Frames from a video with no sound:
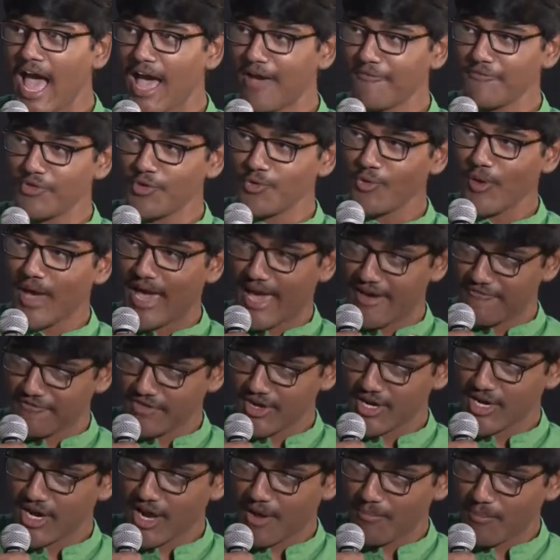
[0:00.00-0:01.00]
Have you
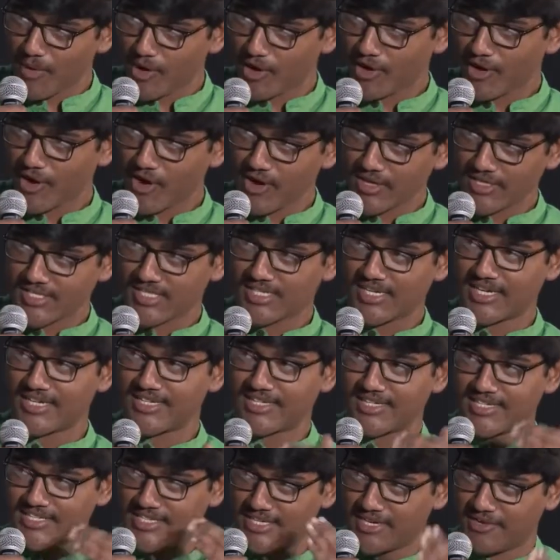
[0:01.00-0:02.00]
ever come across
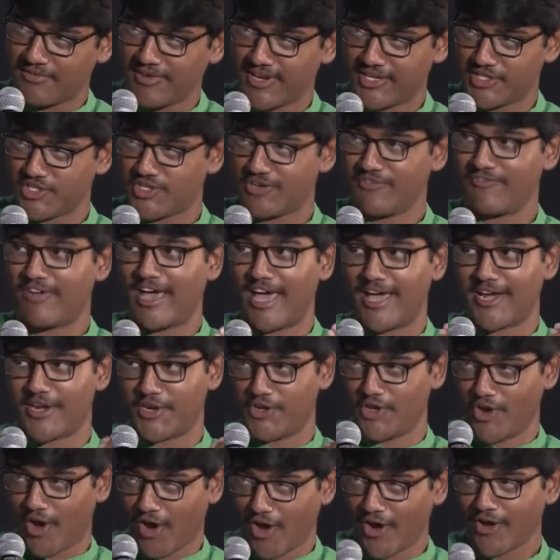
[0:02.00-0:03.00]
a situation where
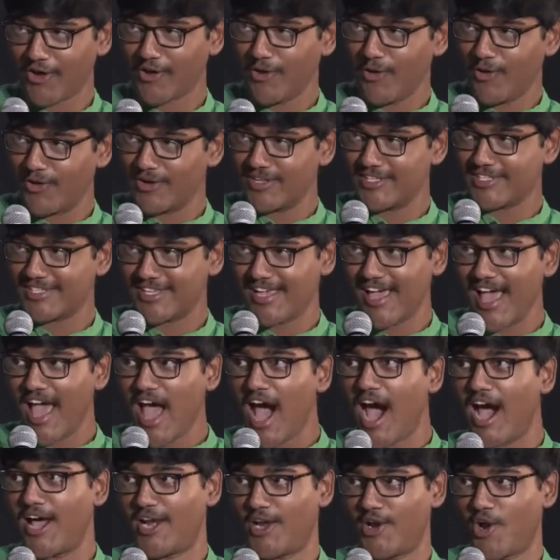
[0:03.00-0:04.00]
your goals
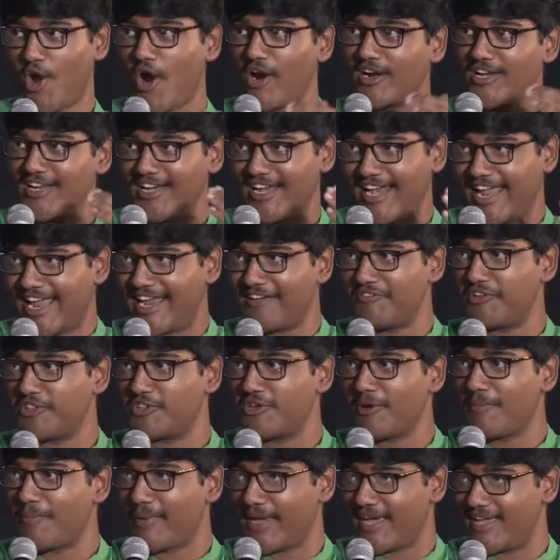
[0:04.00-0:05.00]
are not in line
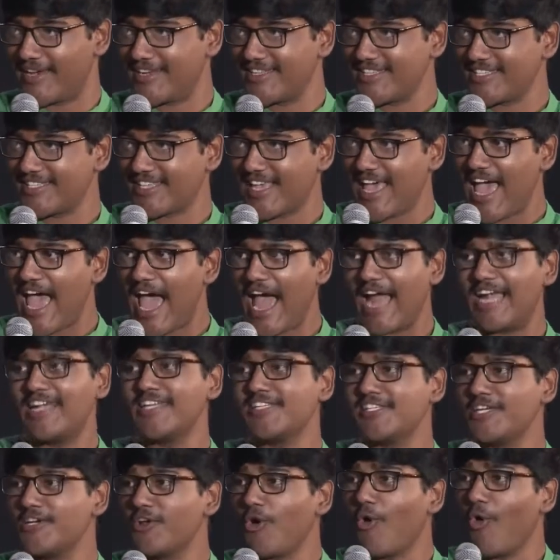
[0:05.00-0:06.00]
with your parents?
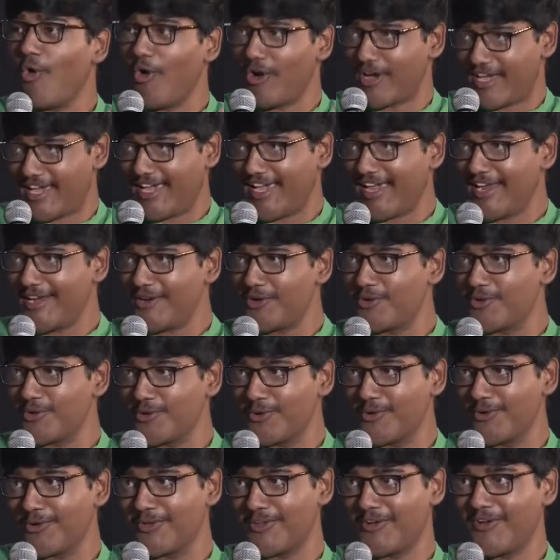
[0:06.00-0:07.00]
And is it okay
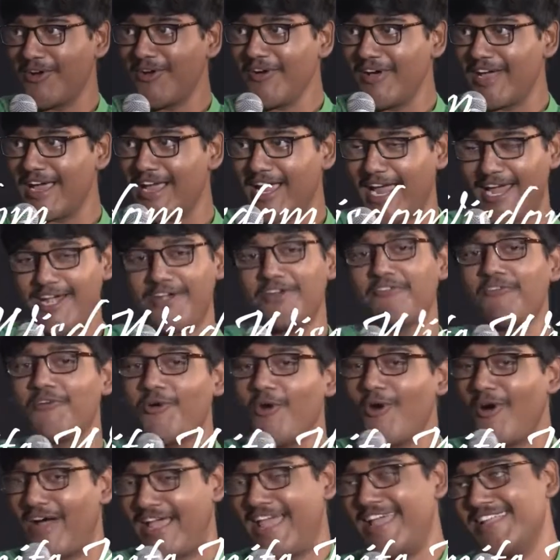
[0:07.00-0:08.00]
to, you know, kind
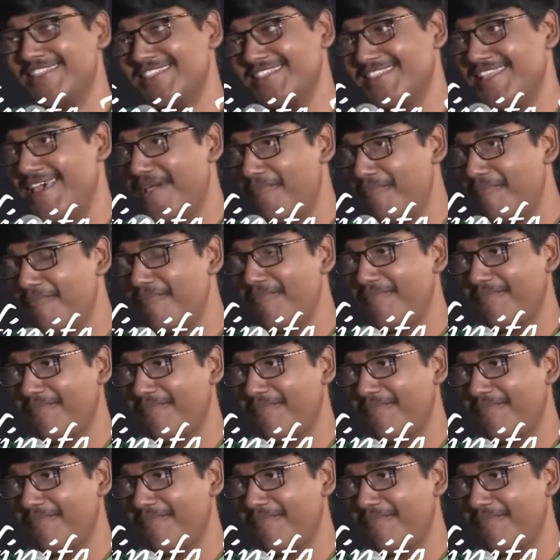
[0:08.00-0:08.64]
of go against them?